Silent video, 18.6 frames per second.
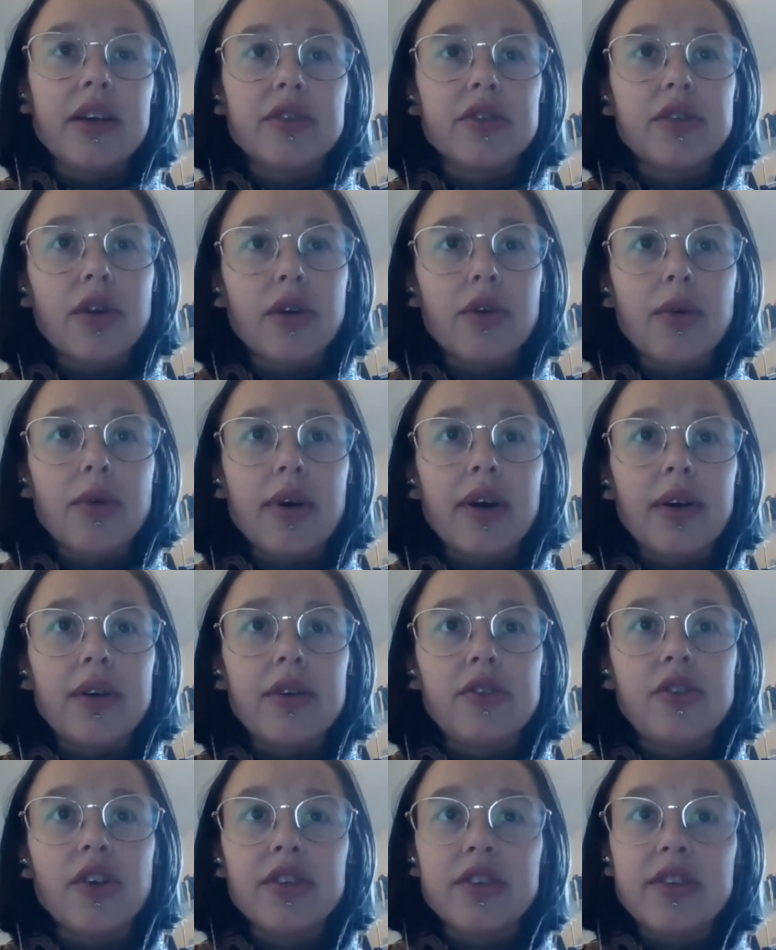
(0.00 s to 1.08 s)
So
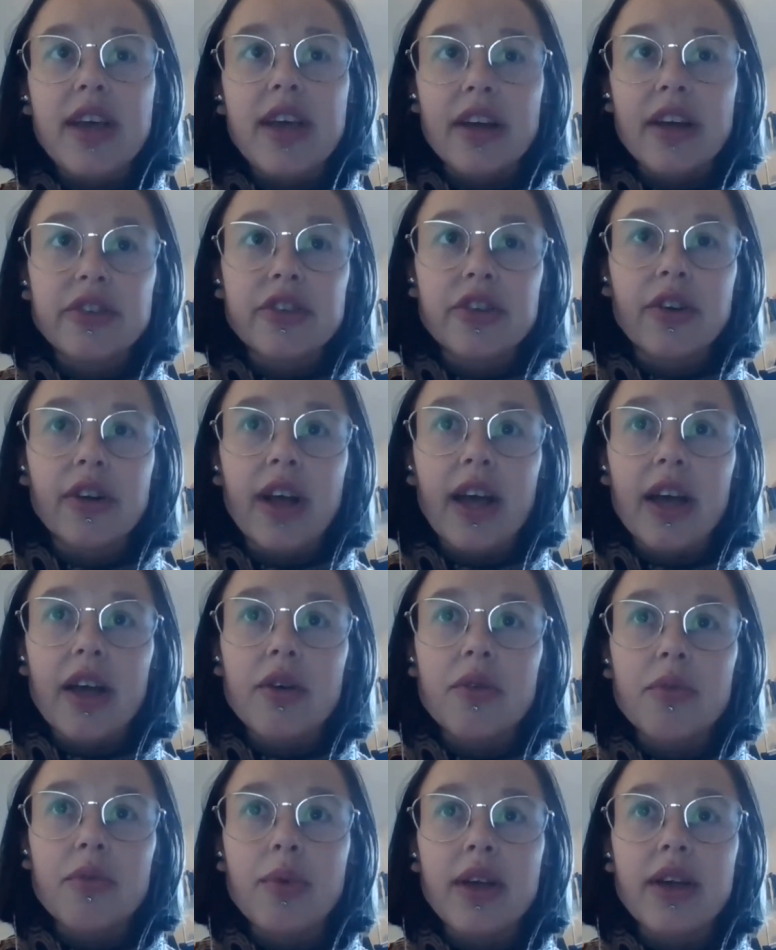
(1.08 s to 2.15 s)
just
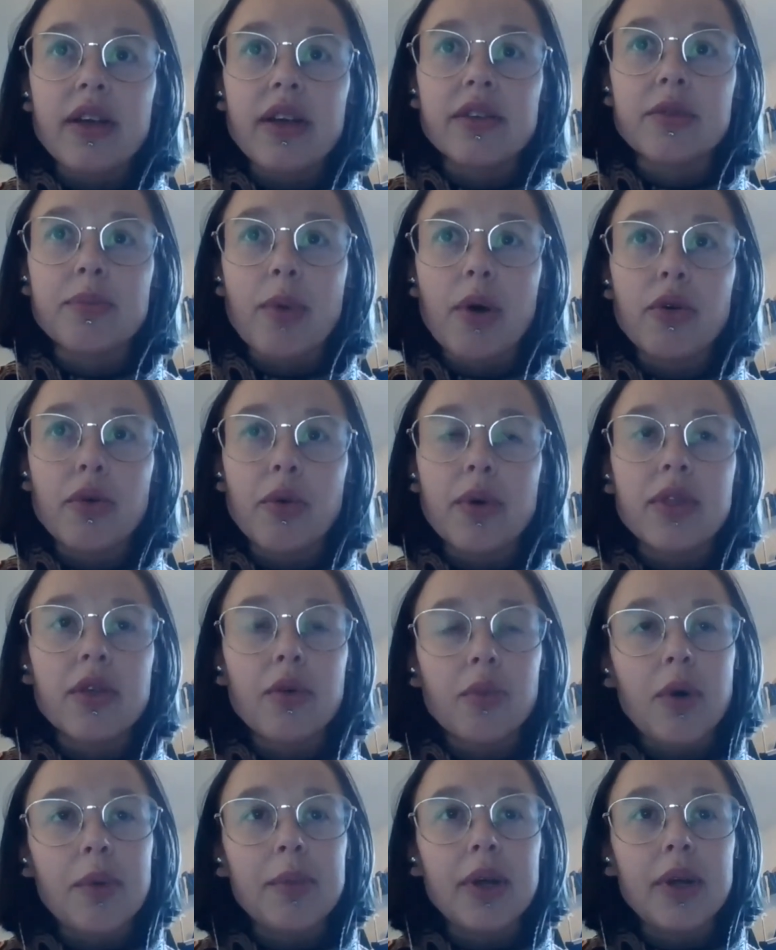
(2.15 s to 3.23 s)
yesterday, we spoke with
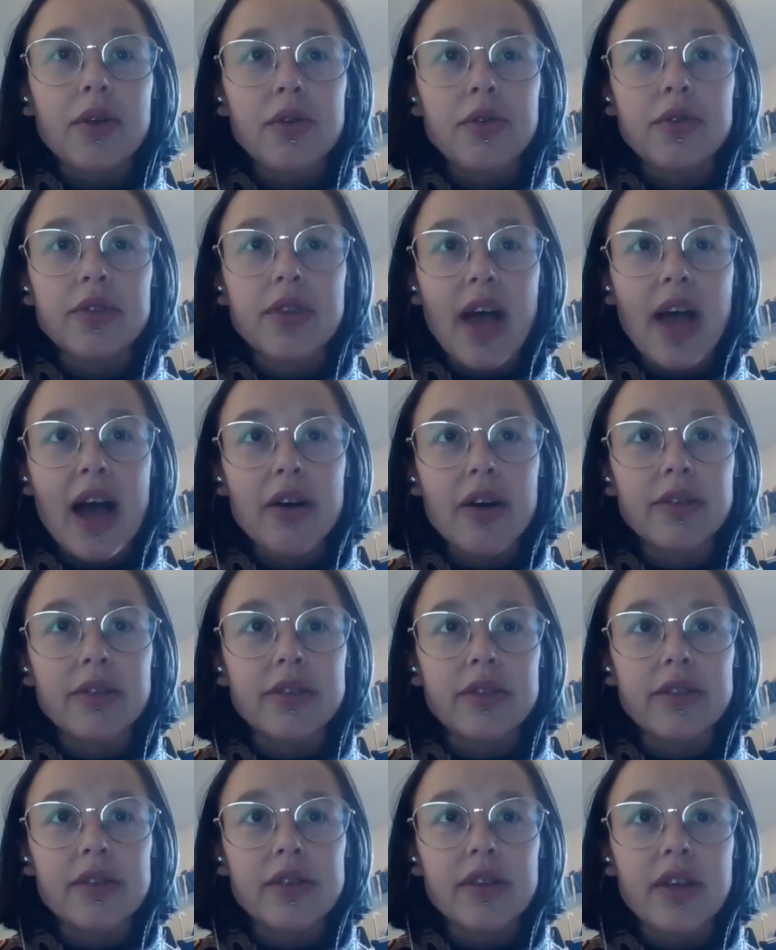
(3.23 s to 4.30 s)
a woman who's
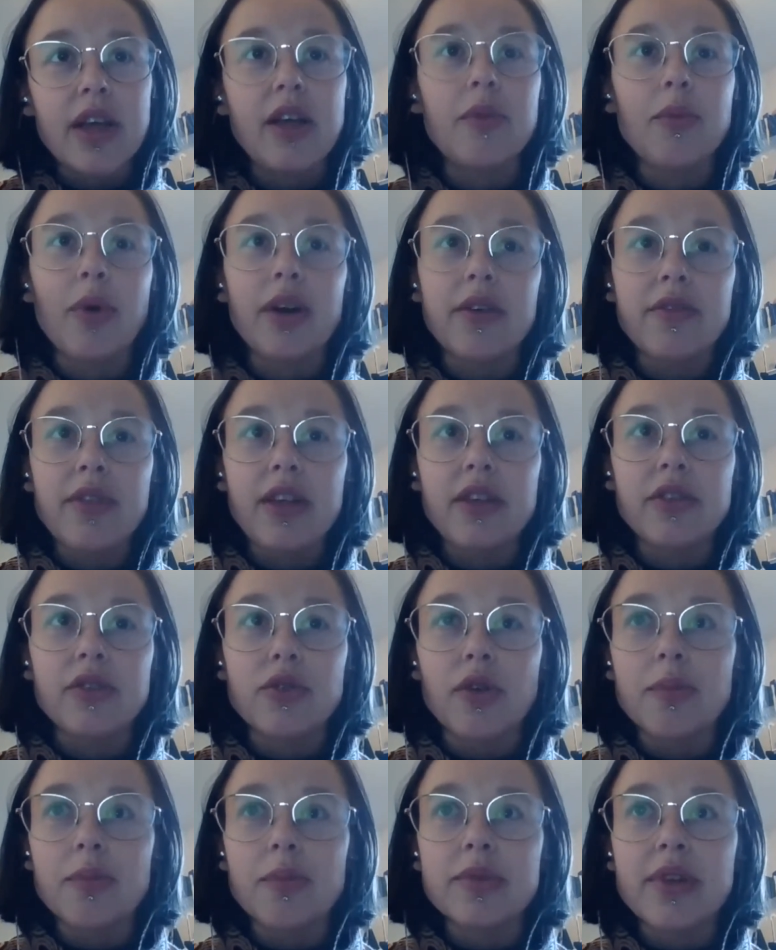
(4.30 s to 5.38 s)
housed in one of these
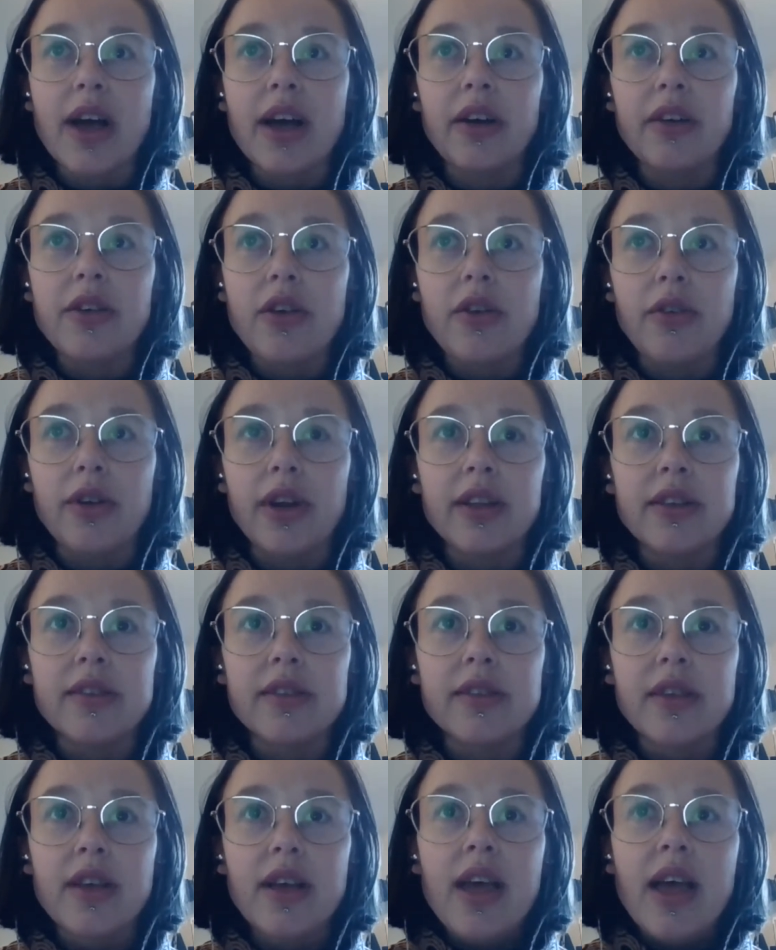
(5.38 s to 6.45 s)
dorm style
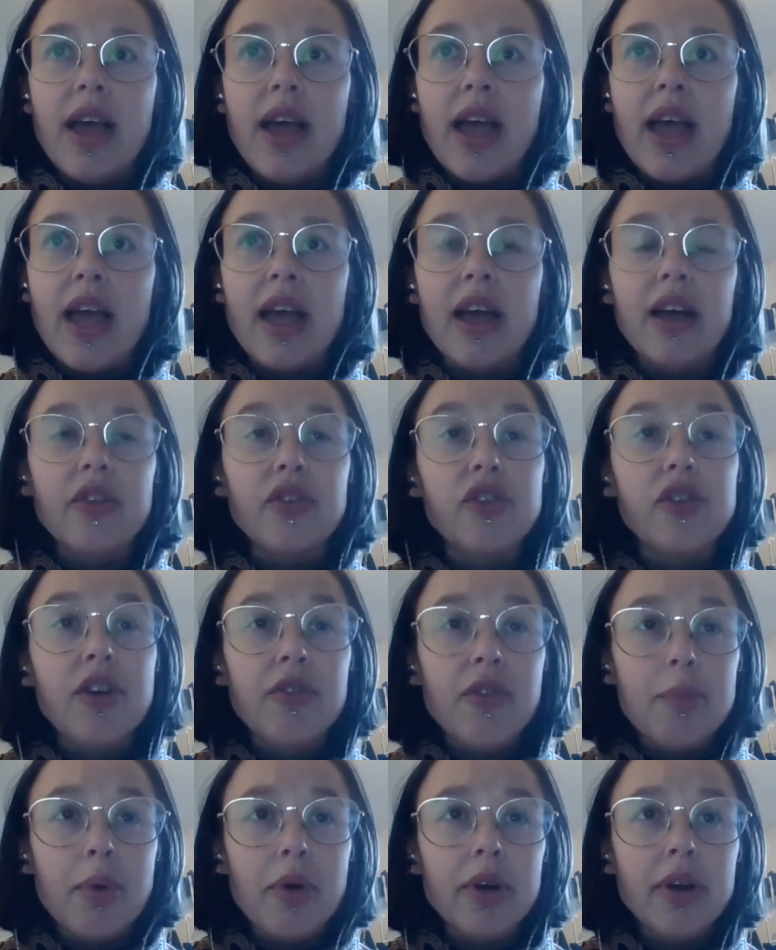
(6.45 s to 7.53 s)
units, and she
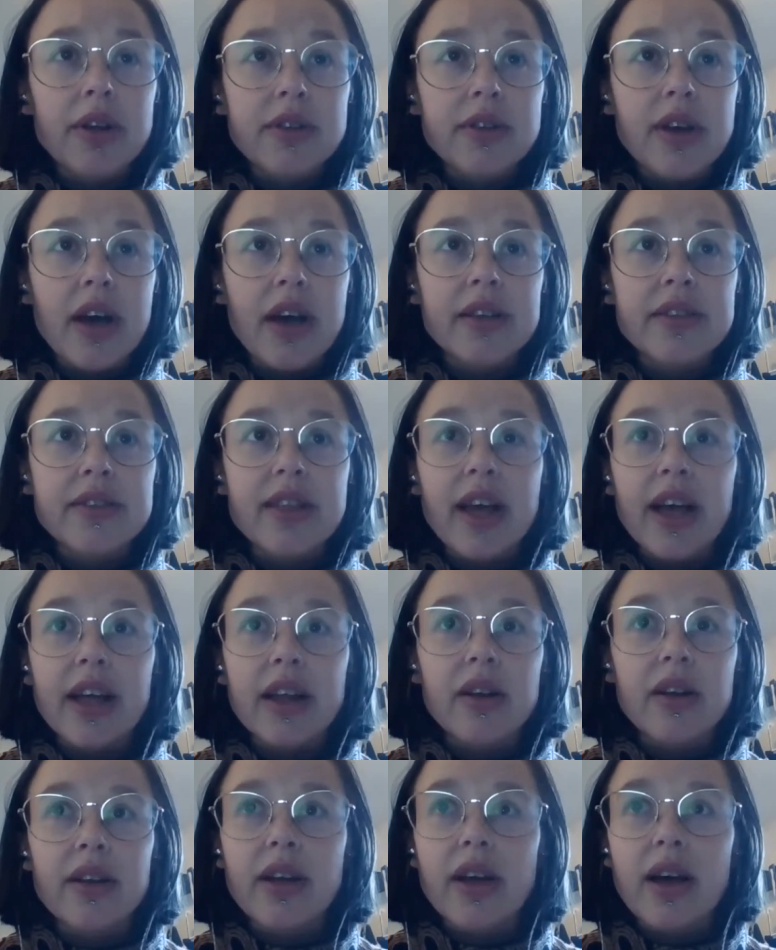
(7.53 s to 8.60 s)
reported to us
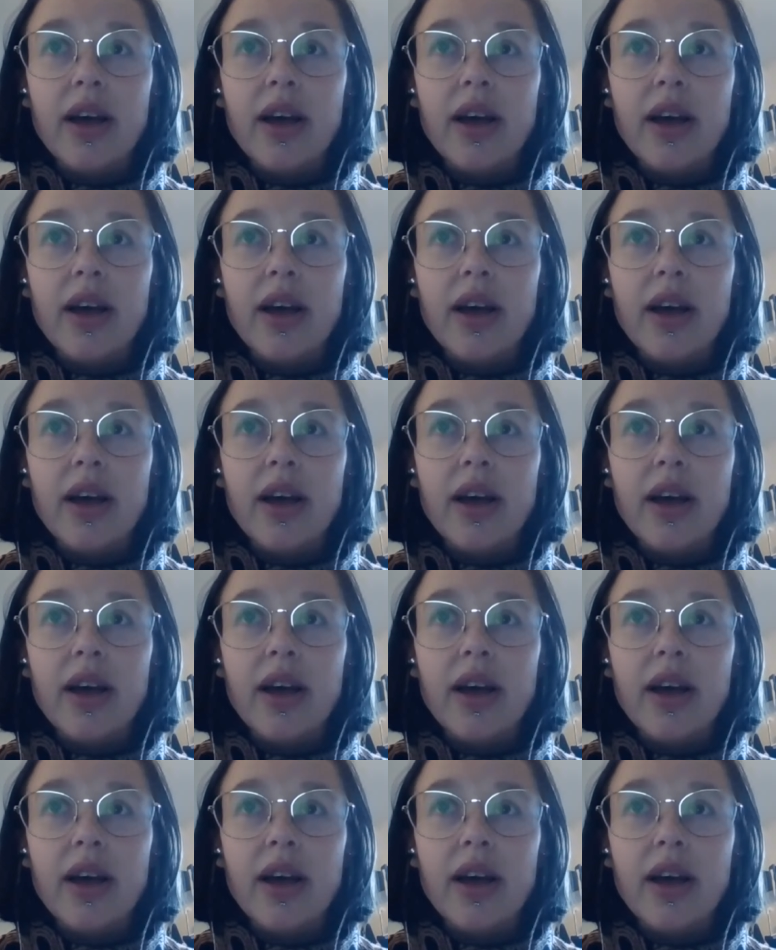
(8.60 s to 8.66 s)
that